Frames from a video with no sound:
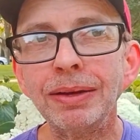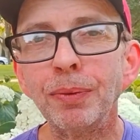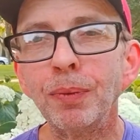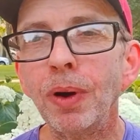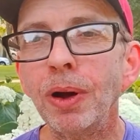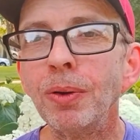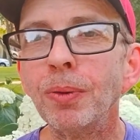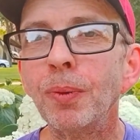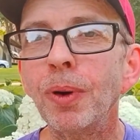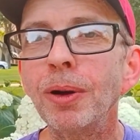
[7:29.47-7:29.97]

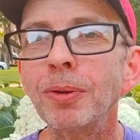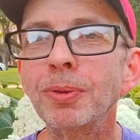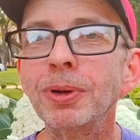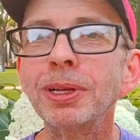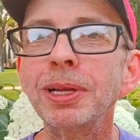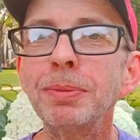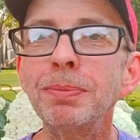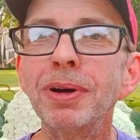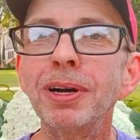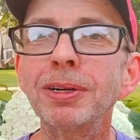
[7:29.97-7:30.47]
what
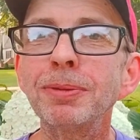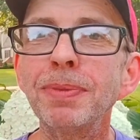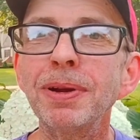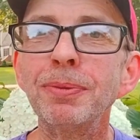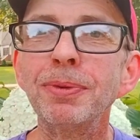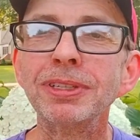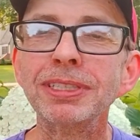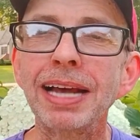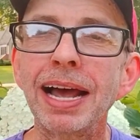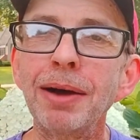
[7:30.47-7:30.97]
really bugged
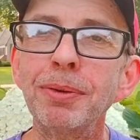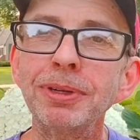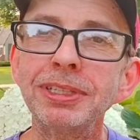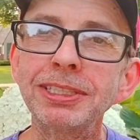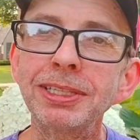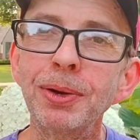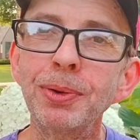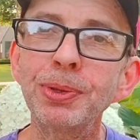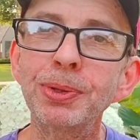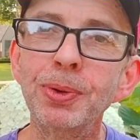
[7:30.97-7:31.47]
me was I
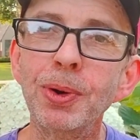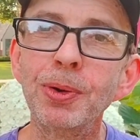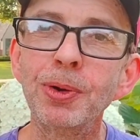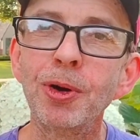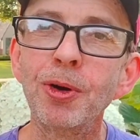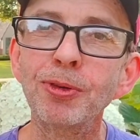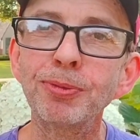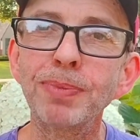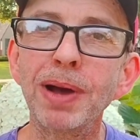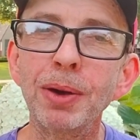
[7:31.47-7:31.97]
was so thrown
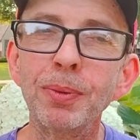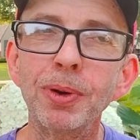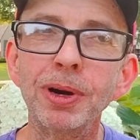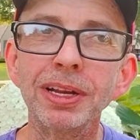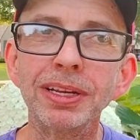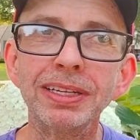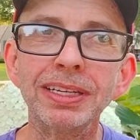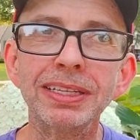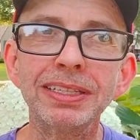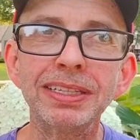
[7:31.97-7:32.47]
off by
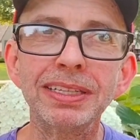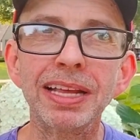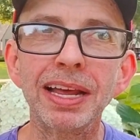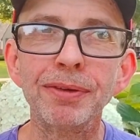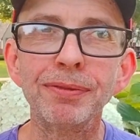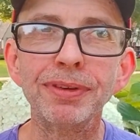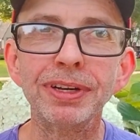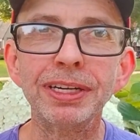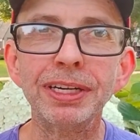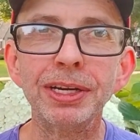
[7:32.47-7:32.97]
what it did to
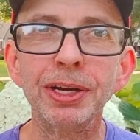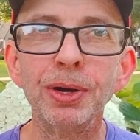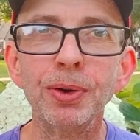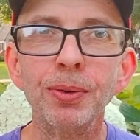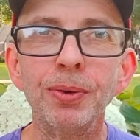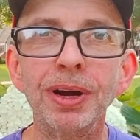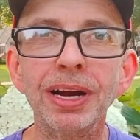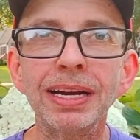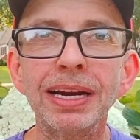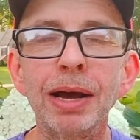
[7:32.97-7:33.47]
that
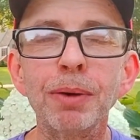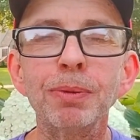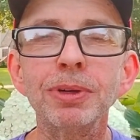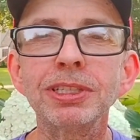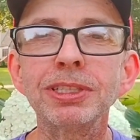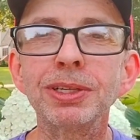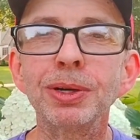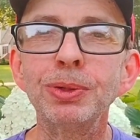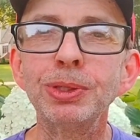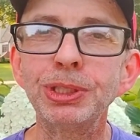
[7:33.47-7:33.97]
video, and I
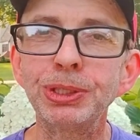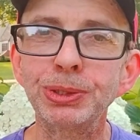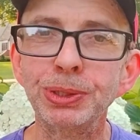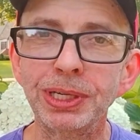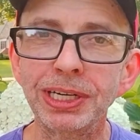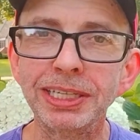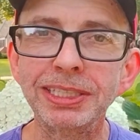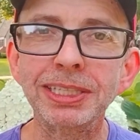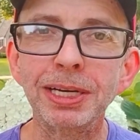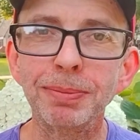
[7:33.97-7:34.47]
was so
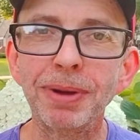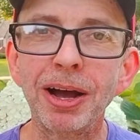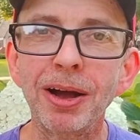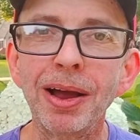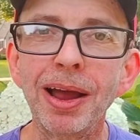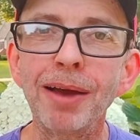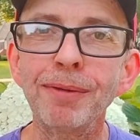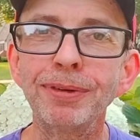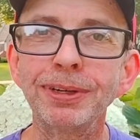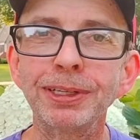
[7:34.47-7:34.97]
stressed
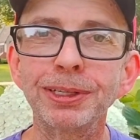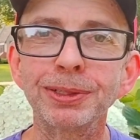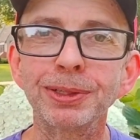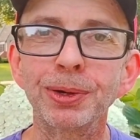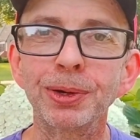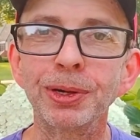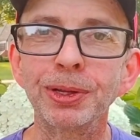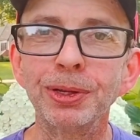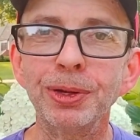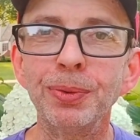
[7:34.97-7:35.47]
about having to
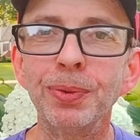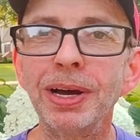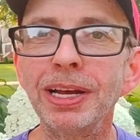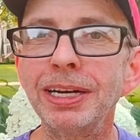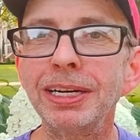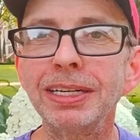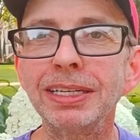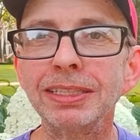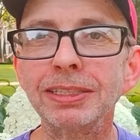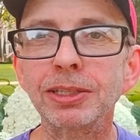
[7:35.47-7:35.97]
learn a new
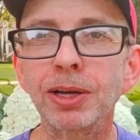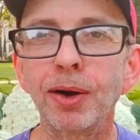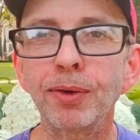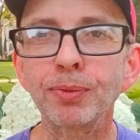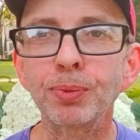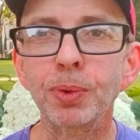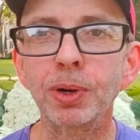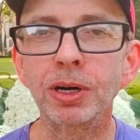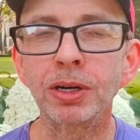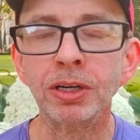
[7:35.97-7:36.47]
editing
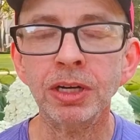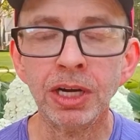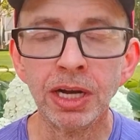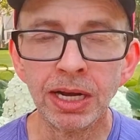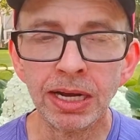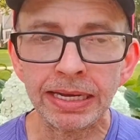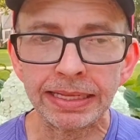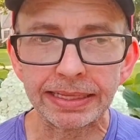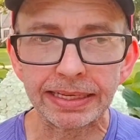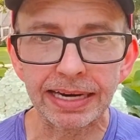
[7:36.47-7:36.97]
software
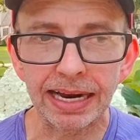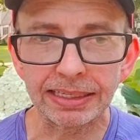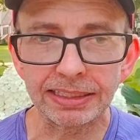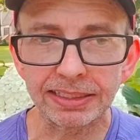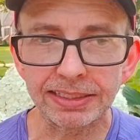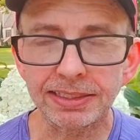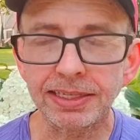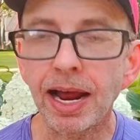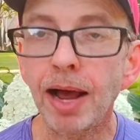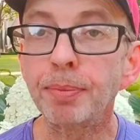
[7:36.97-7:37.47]
that I
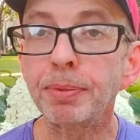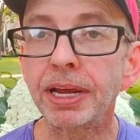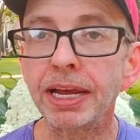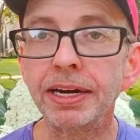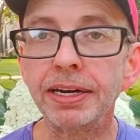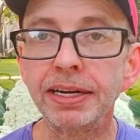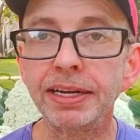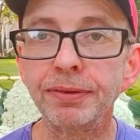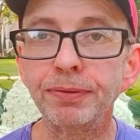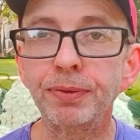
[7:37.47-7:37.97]
just stopped
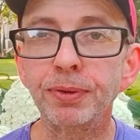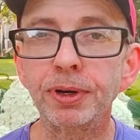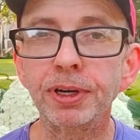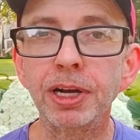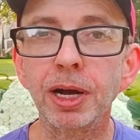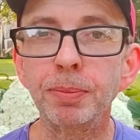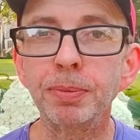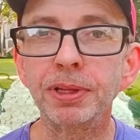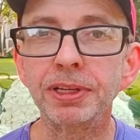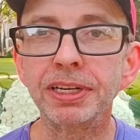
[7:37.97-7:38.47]
editing for a
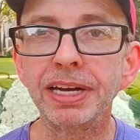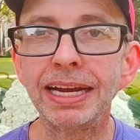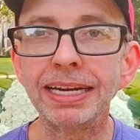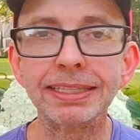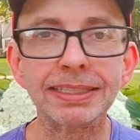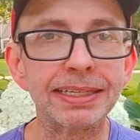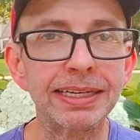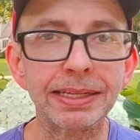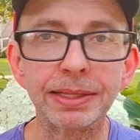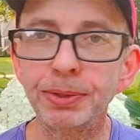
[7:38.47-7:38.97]
couple of
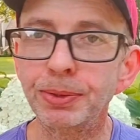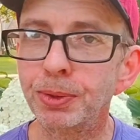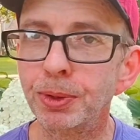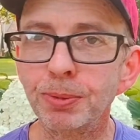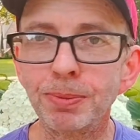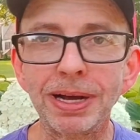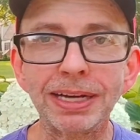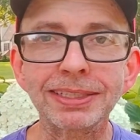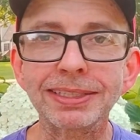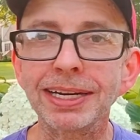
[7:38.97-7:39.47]
days, and it
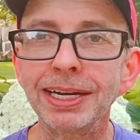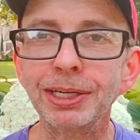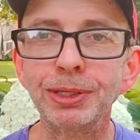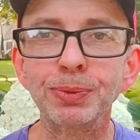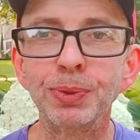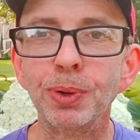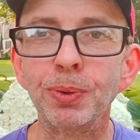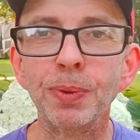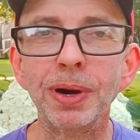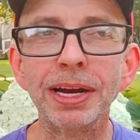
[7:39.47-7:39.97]
threw my
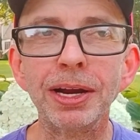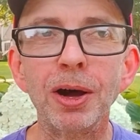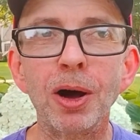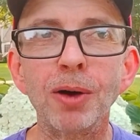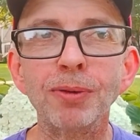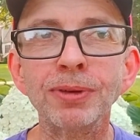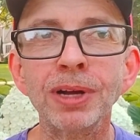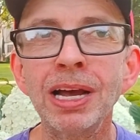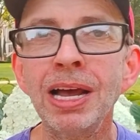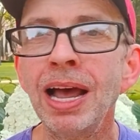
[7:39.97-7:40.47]
schedule way
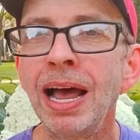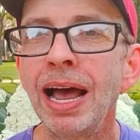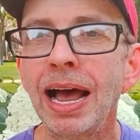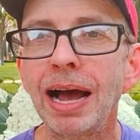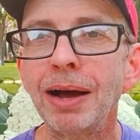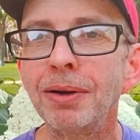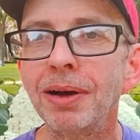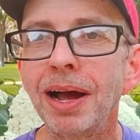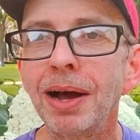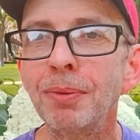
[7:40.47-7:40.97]
off.
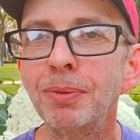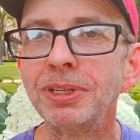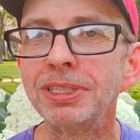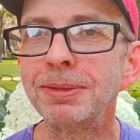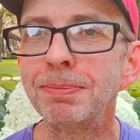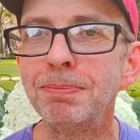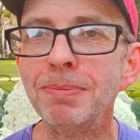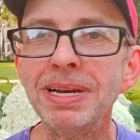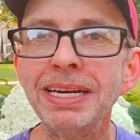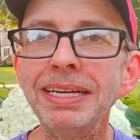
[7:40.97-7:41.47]
I
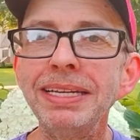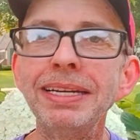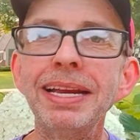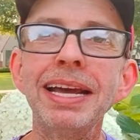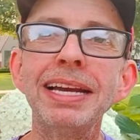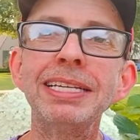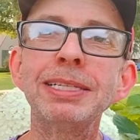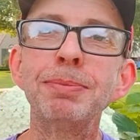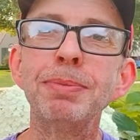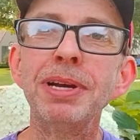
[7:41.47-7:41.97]
was many
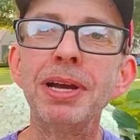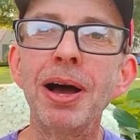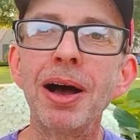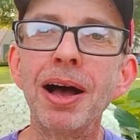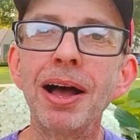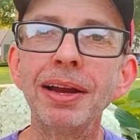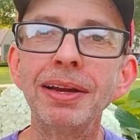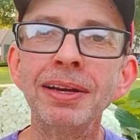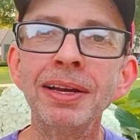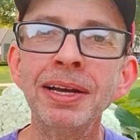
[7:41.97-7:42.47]
days
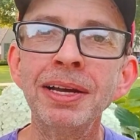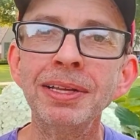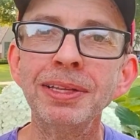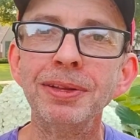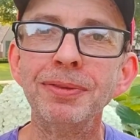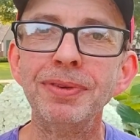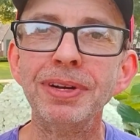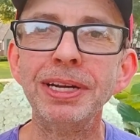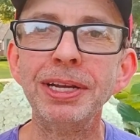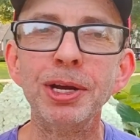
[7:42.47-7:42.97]
beyond
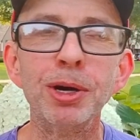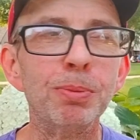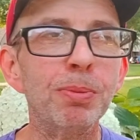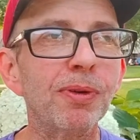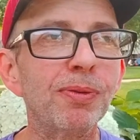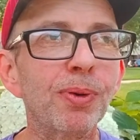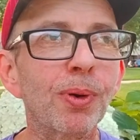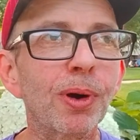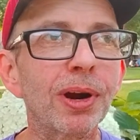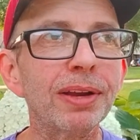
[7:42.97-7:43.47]
the video
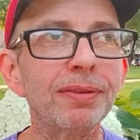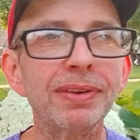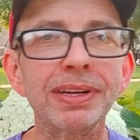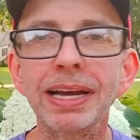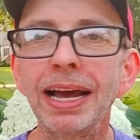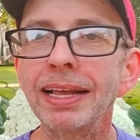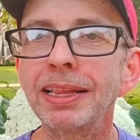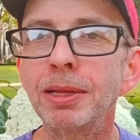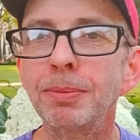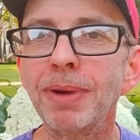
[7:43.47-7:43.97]
before I even
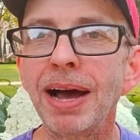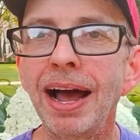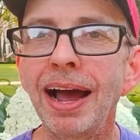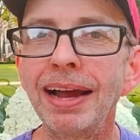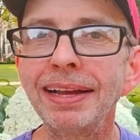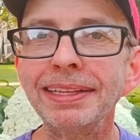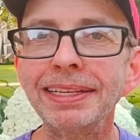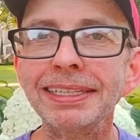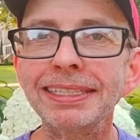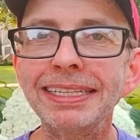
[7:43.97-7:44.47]
got the
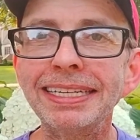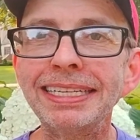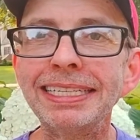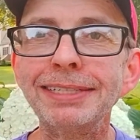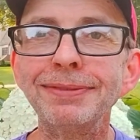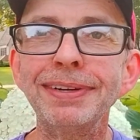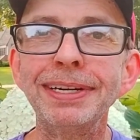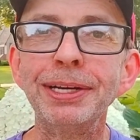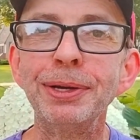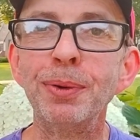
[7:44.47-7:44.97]
behind the
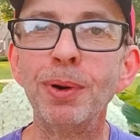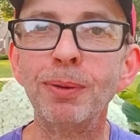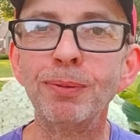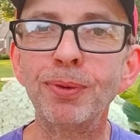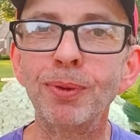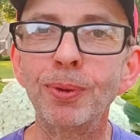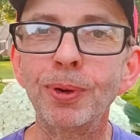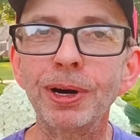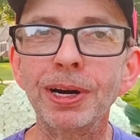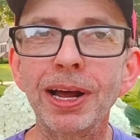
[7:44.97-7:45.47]
scenes video
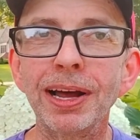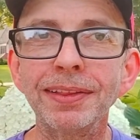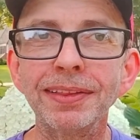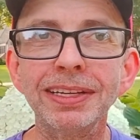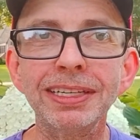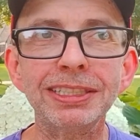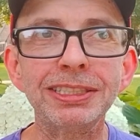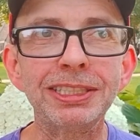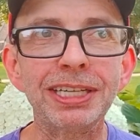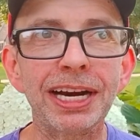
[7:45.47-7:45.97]
up for it
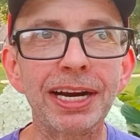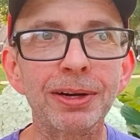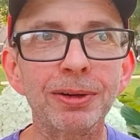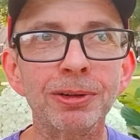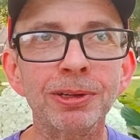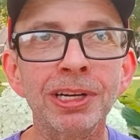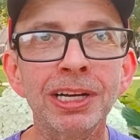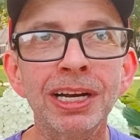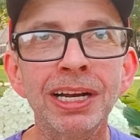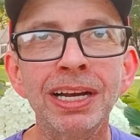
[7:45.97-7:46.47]
on this
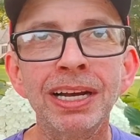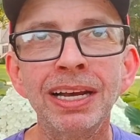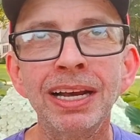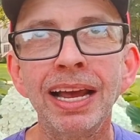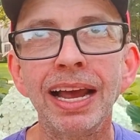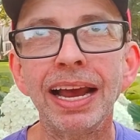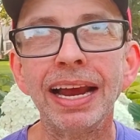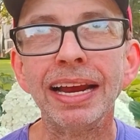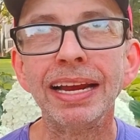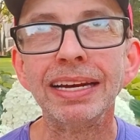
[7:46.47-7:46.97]
channel,
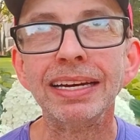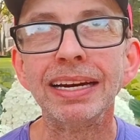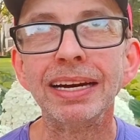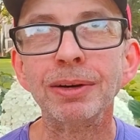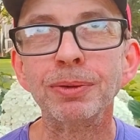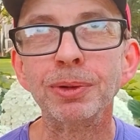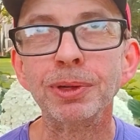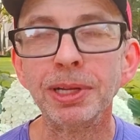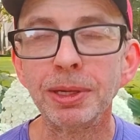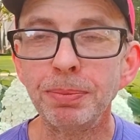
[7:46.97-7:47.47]
and
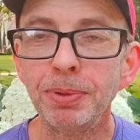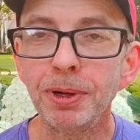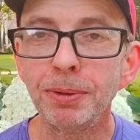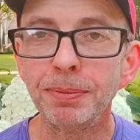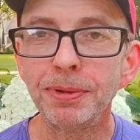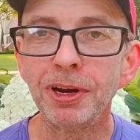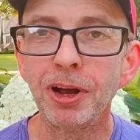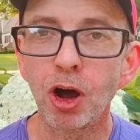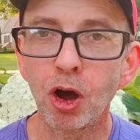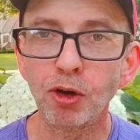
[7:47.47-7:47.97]
it really
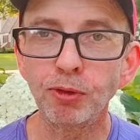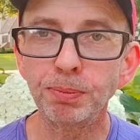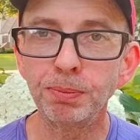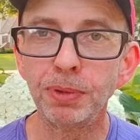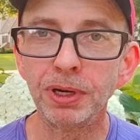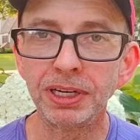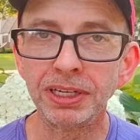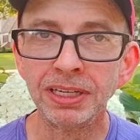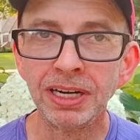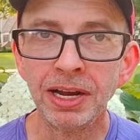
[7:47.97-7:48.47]
put me off.
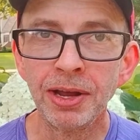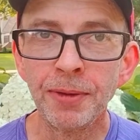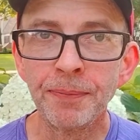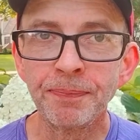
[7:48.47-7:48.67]
But